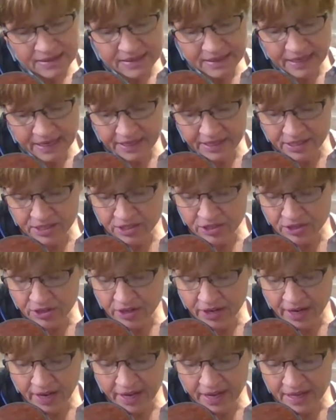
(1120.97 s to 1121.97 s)
Tighten your
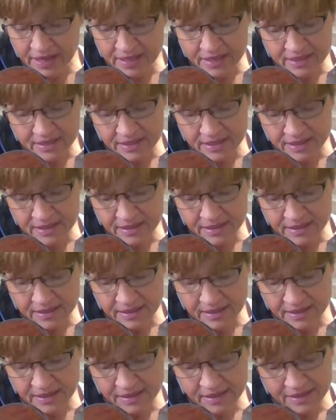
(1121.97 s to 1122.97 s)
hands
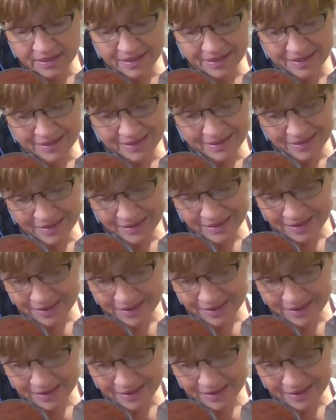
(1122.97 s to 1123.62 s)
and